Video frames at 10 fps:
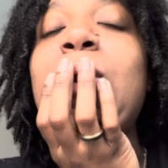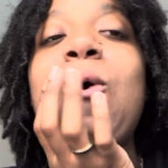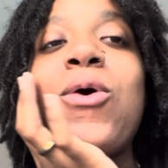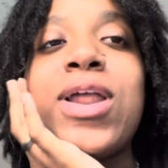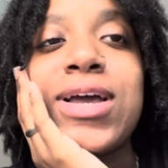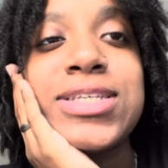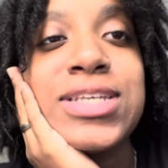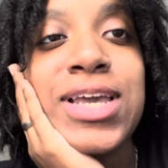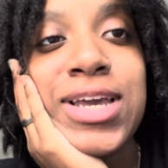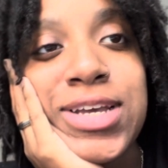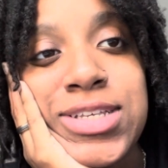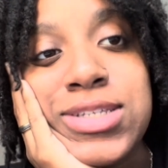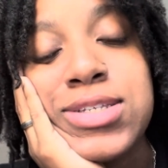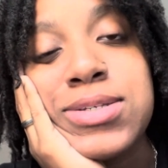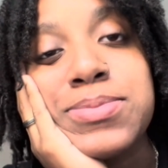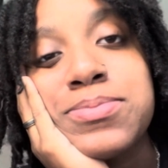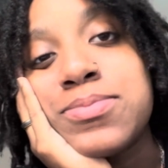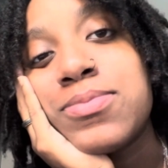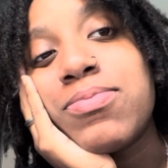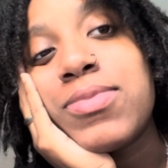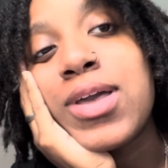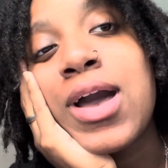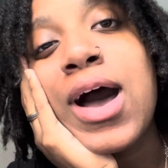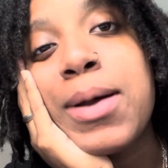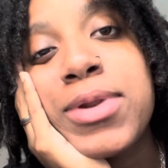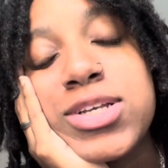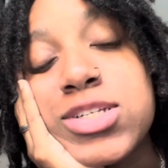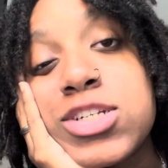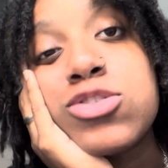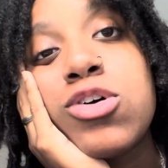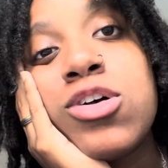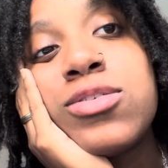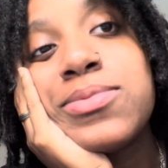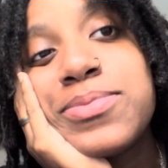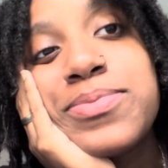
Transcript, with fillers: All I could say is God bless us all